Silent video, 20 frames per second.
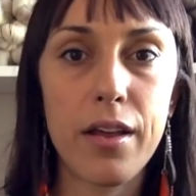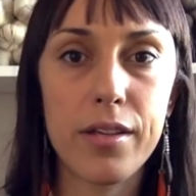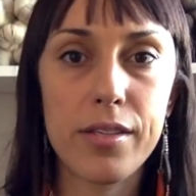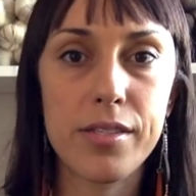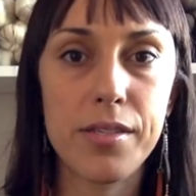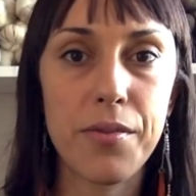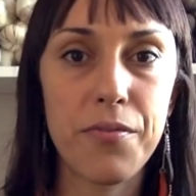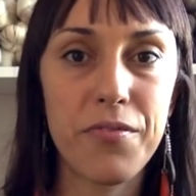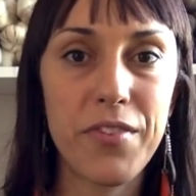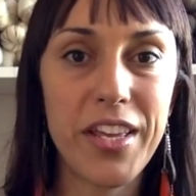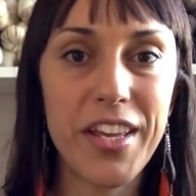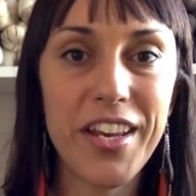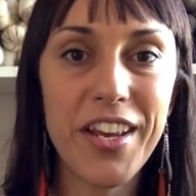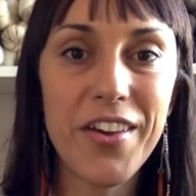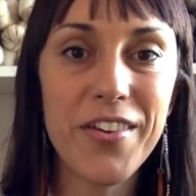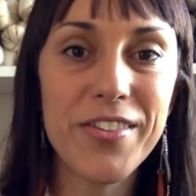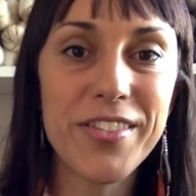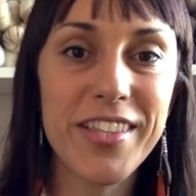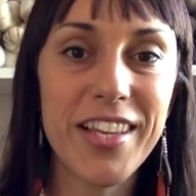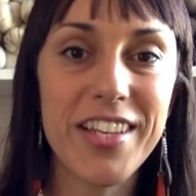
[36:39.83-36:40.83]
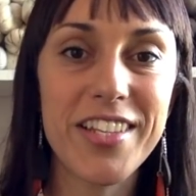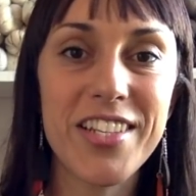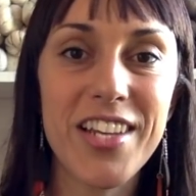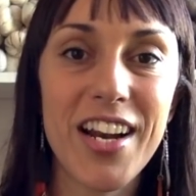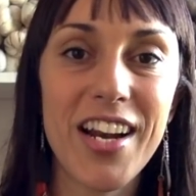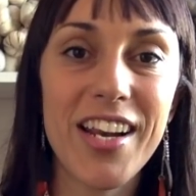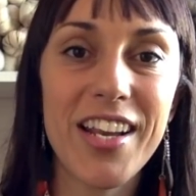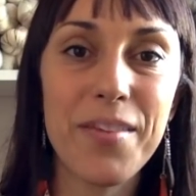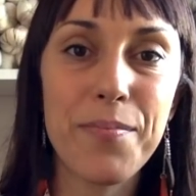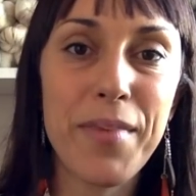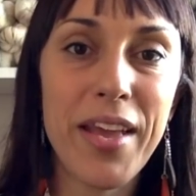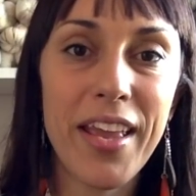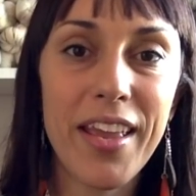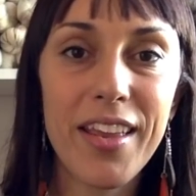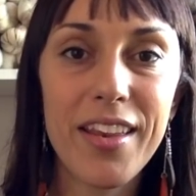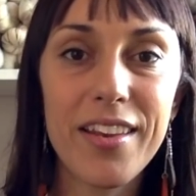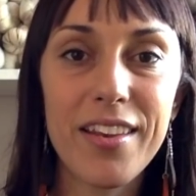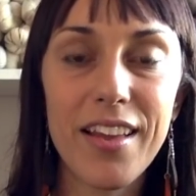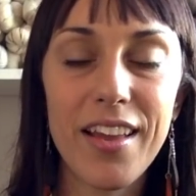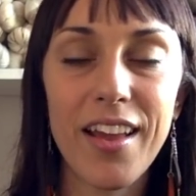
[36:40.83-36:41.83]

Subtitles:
some videos that Charlie made